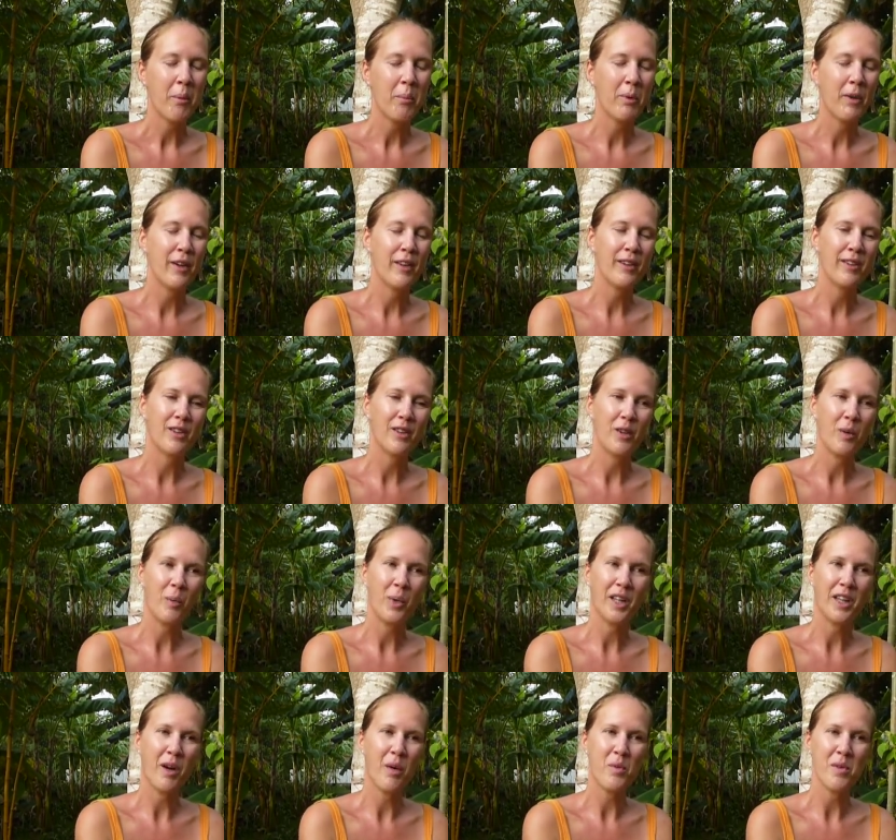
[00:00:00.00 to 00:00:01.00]
But uh,
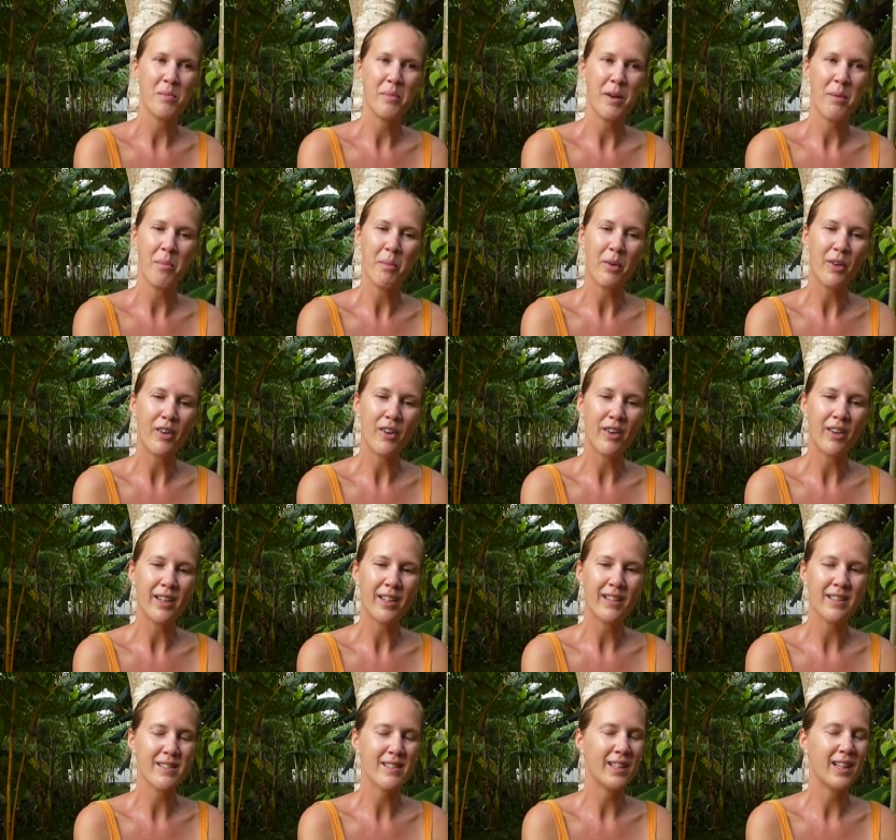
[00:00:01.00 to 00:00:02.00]
what I remember
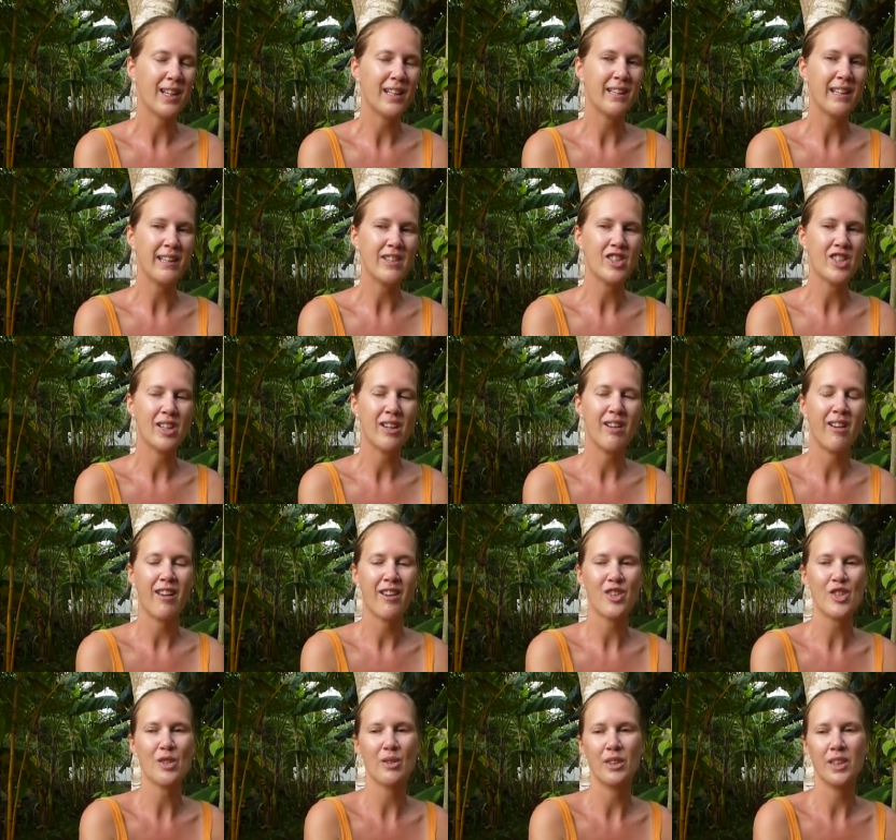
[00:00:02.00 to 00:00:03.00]
is that they are
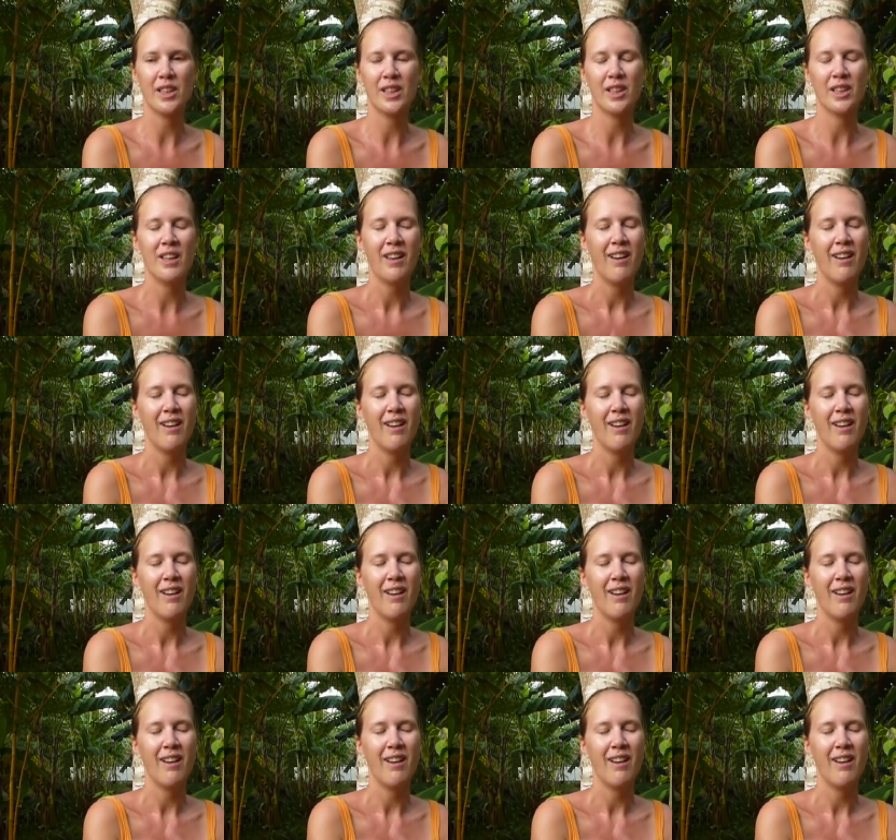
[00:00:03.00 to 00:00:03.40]
actually